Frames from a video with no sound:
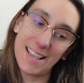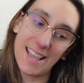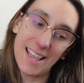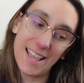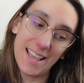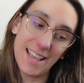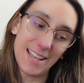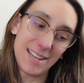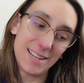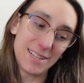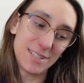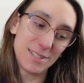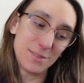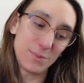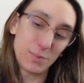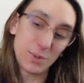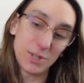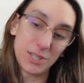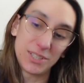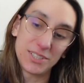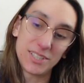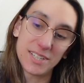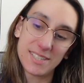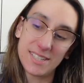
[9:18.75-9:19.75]
and
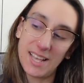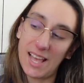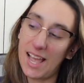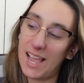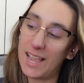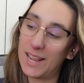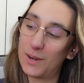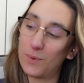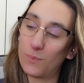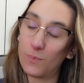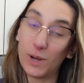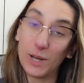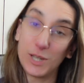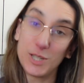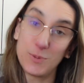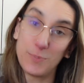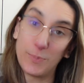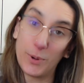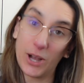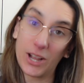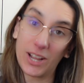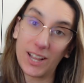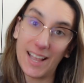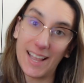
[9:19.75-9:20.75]
we'll decide which
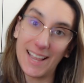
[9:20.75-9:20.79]
book